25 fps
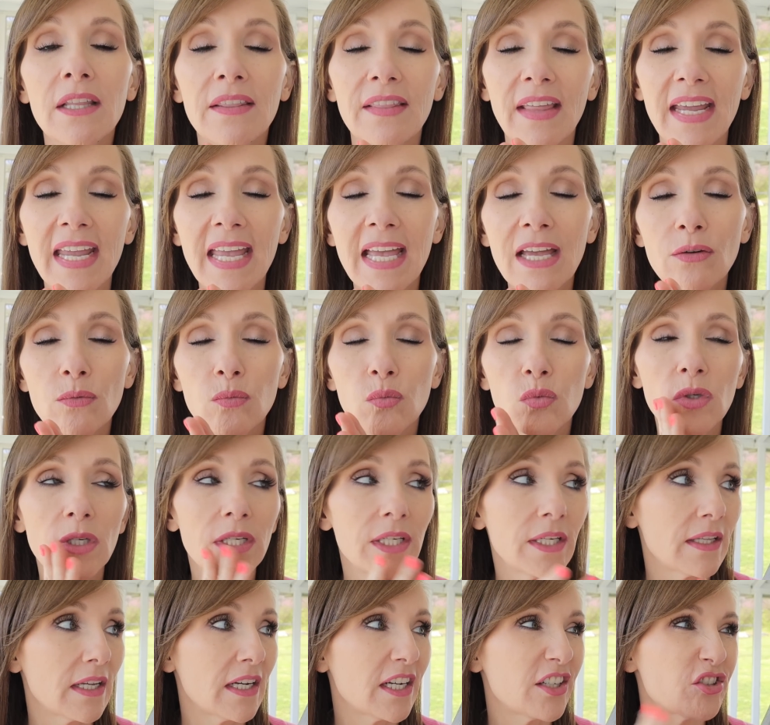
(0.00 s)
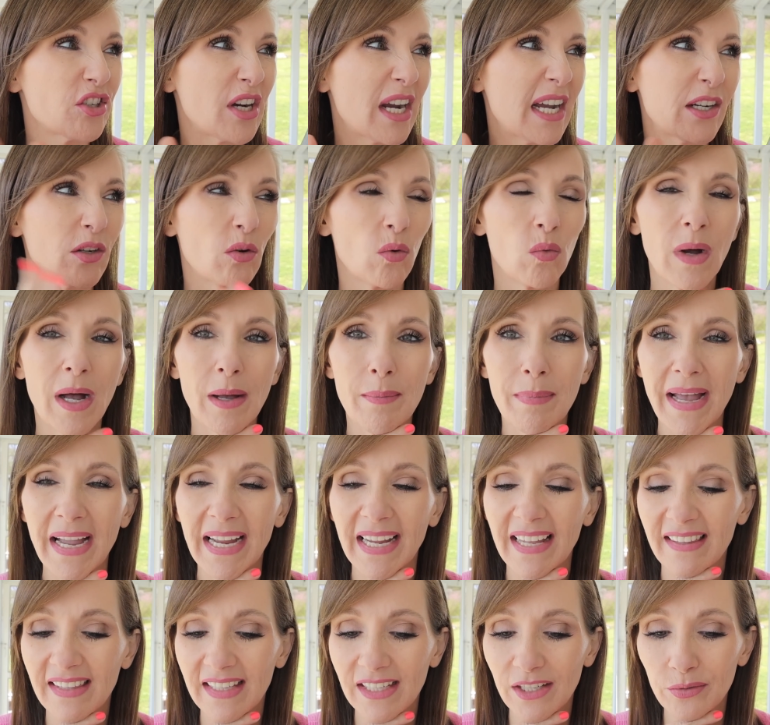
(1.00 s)
They had one that I tried a while
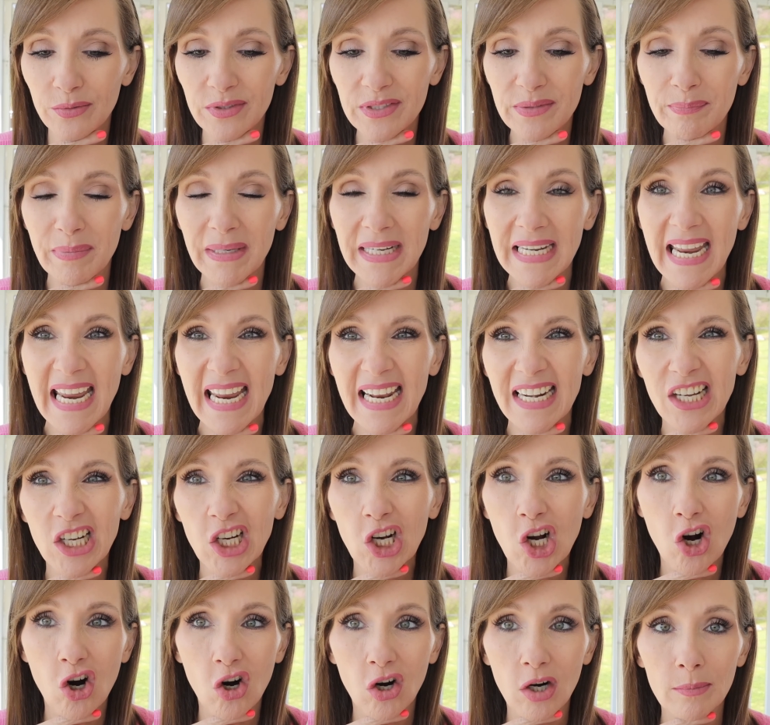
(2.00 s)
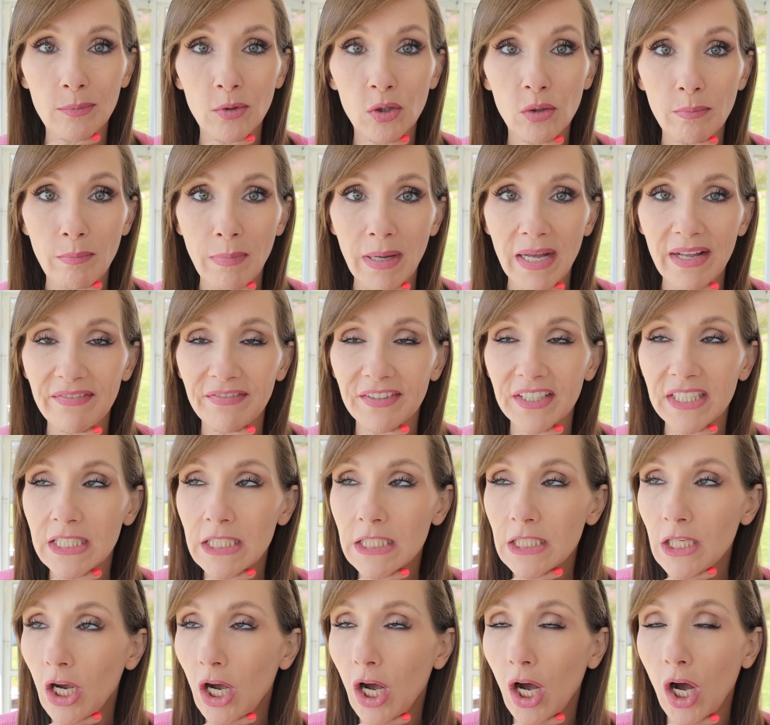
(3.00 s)
back. I think it was banana caramel
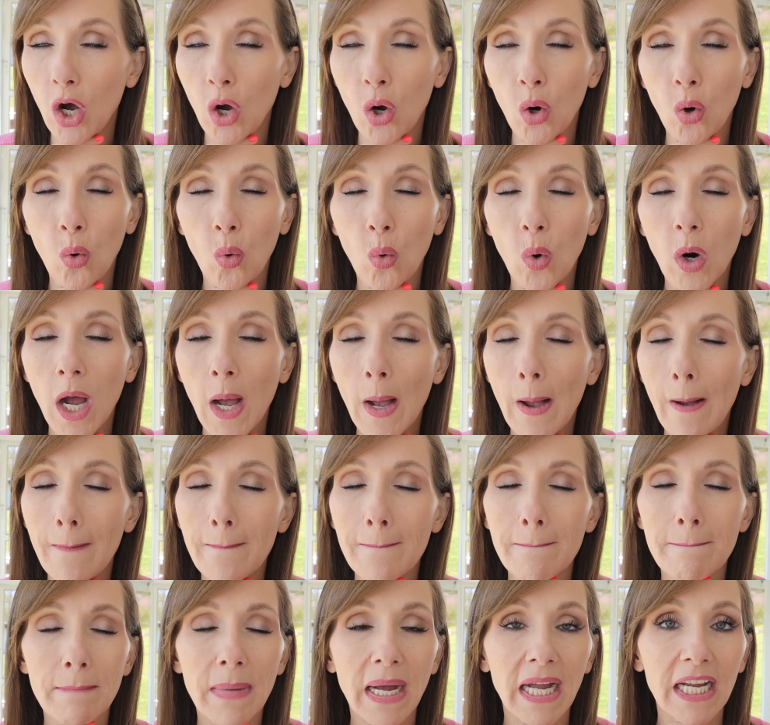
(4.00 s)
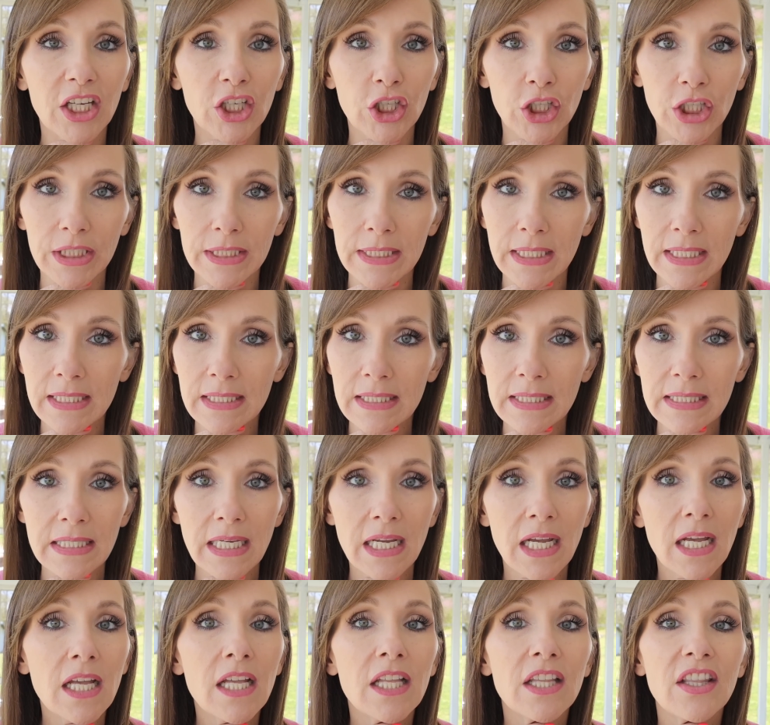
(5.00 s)
muffins. Oh my goodness,
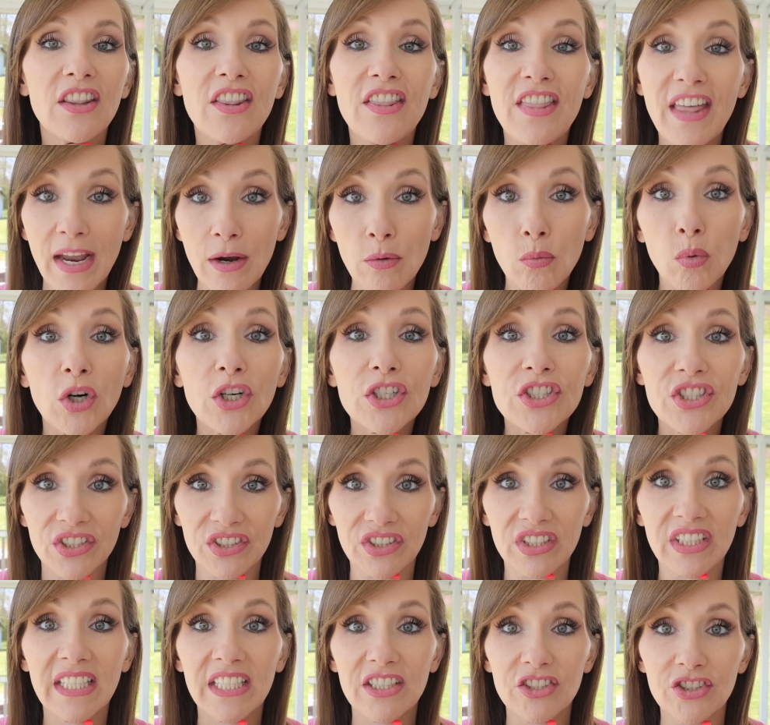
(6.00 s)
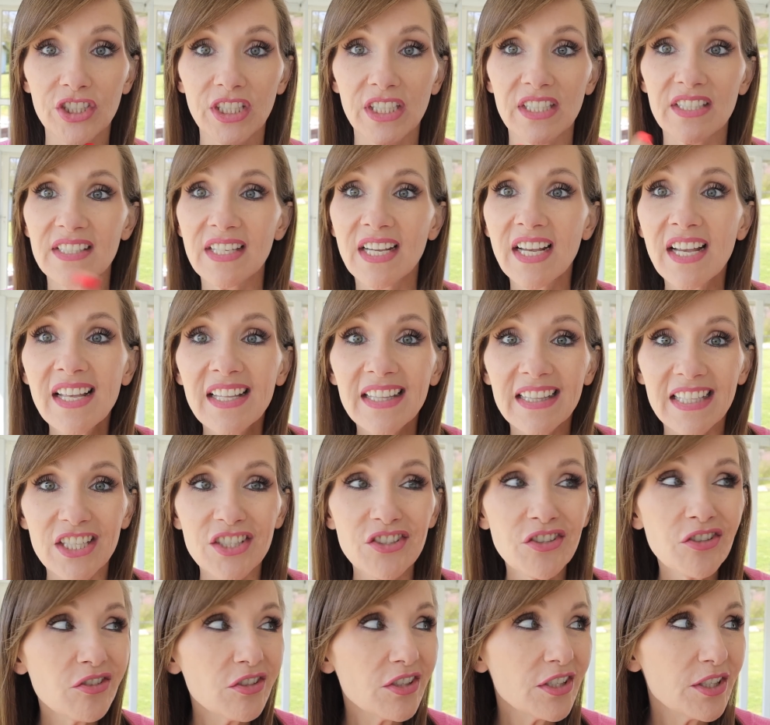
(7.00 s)
they were delicious.
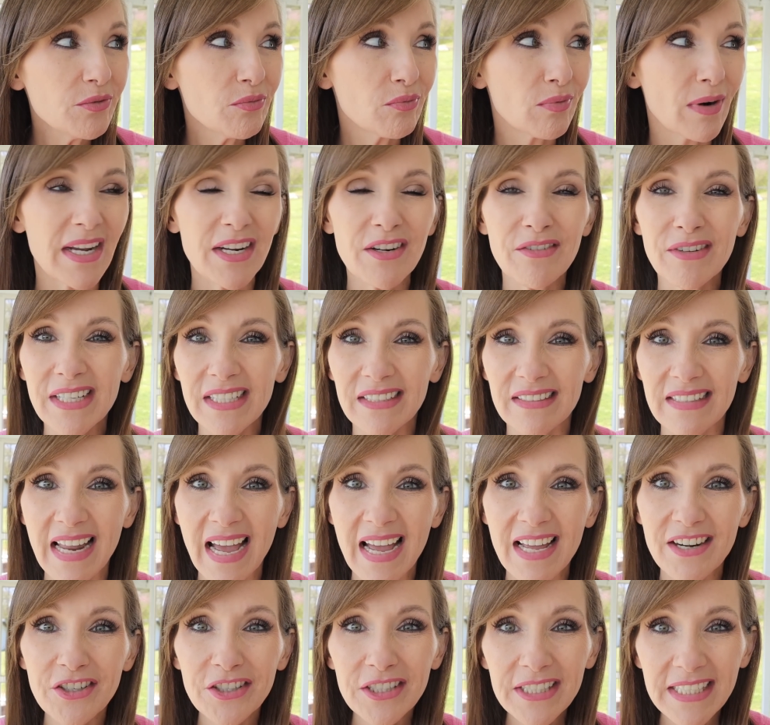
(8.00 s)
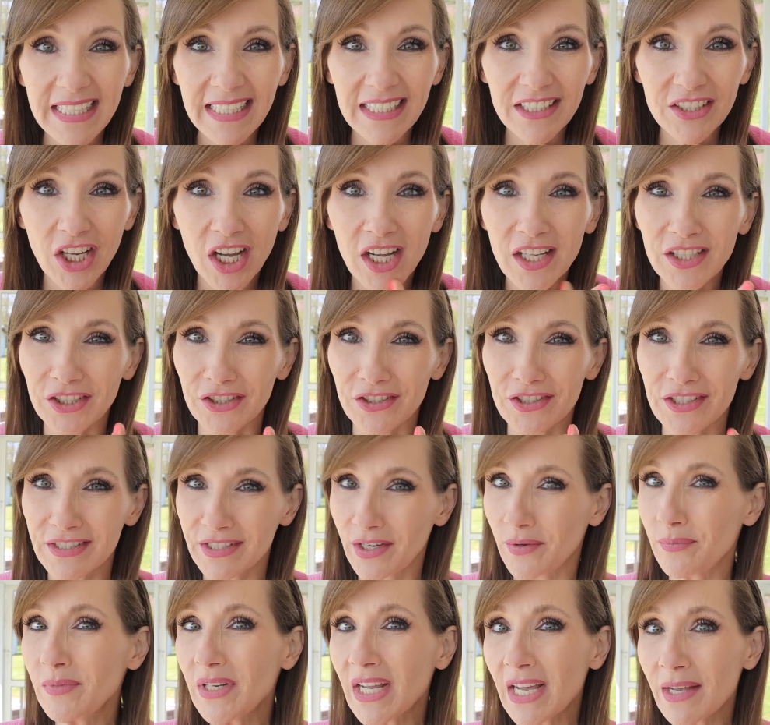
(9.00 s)
These usually run around nine or ten dollars,
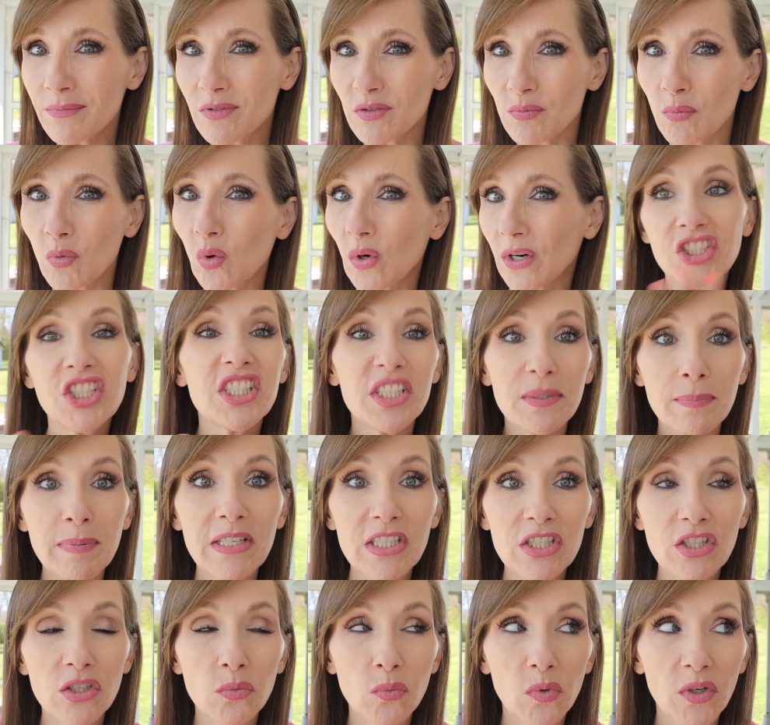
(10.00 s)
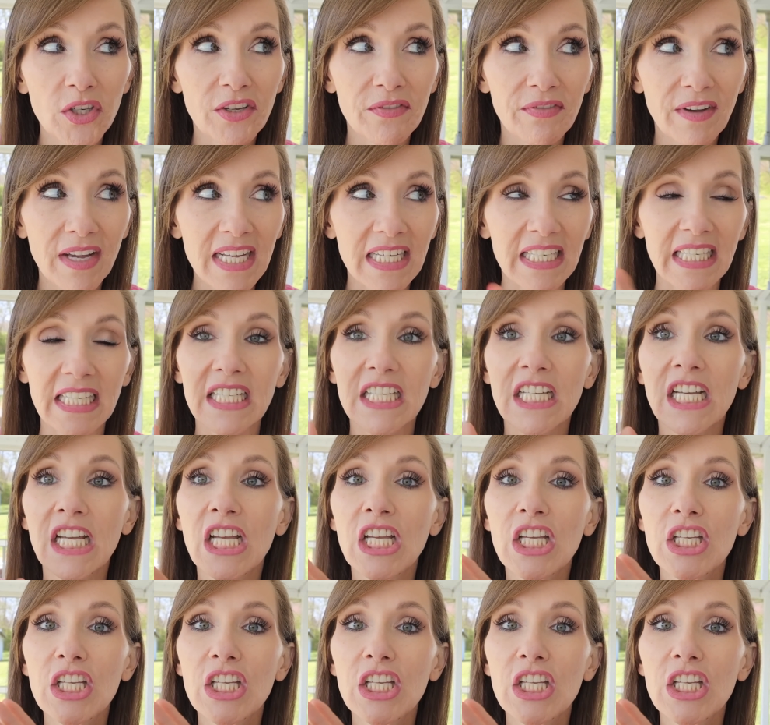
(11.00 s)
sometimes more. Just depends on where you find it.